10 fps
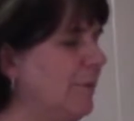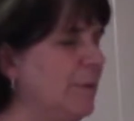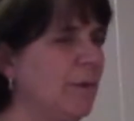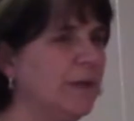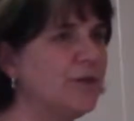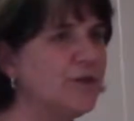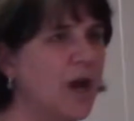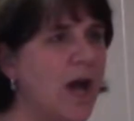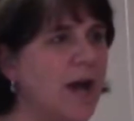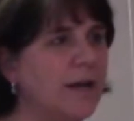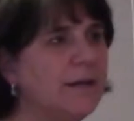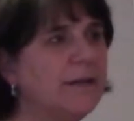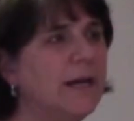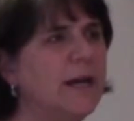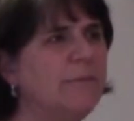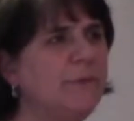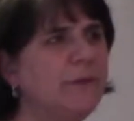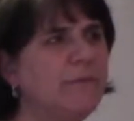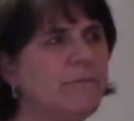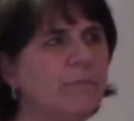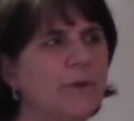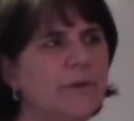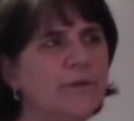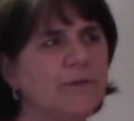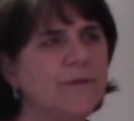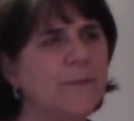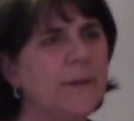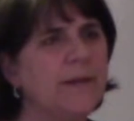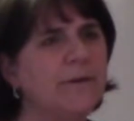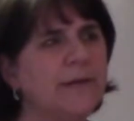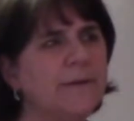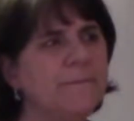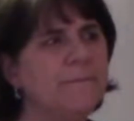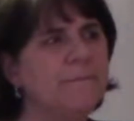we want to shock. What is your defibrillator here?